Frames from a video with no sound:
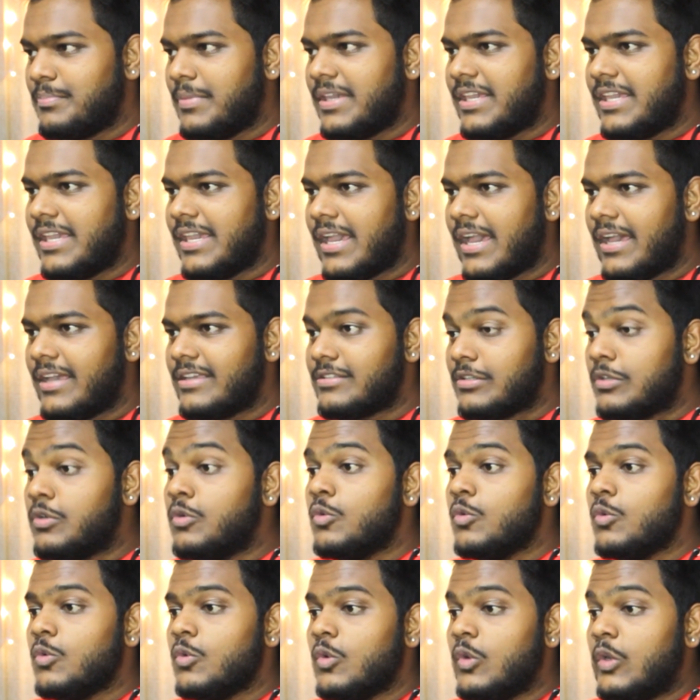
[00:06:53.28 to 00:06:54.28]
Biki Eyes.
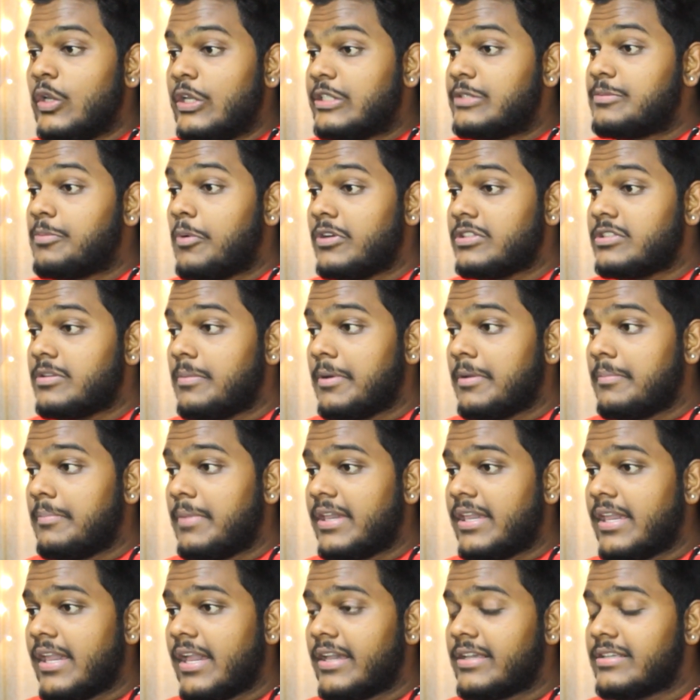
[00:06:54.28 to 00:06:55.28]
Sponsored by
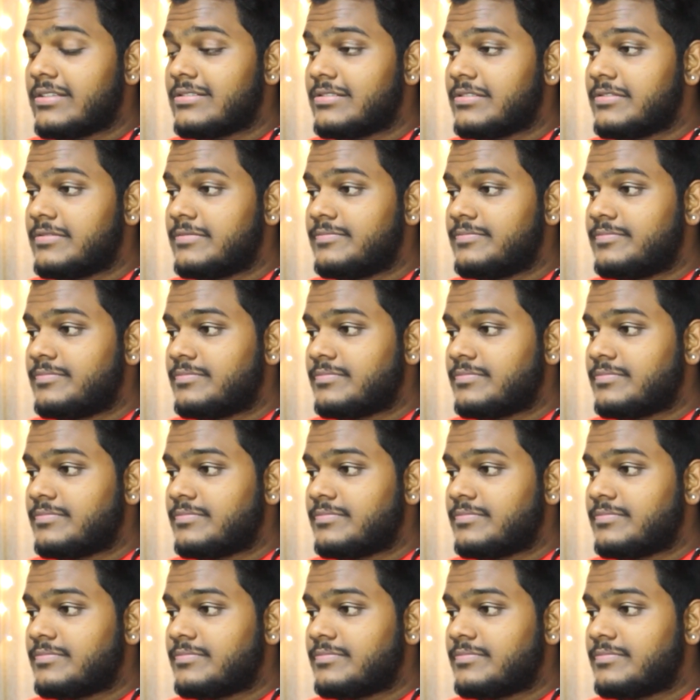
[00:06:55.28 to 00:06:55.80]
Biki Eyes.